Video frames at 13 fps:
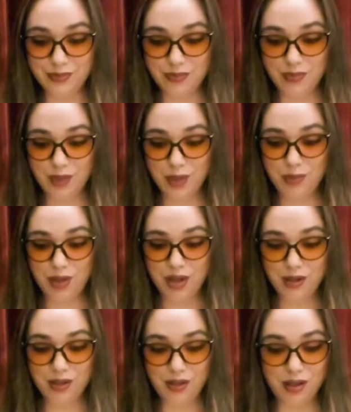
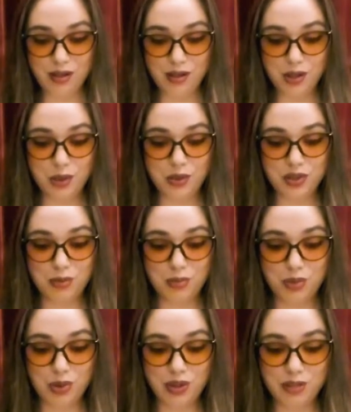Martha, who was a
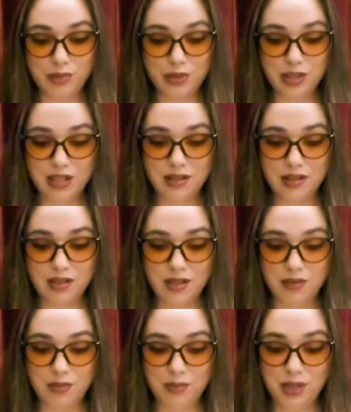poor apprentice
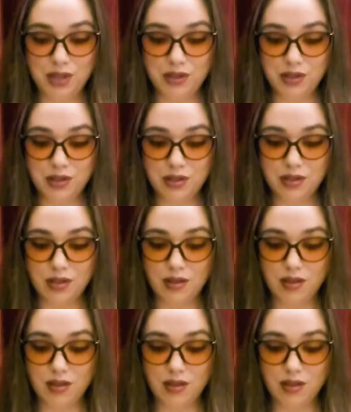of a milliner's,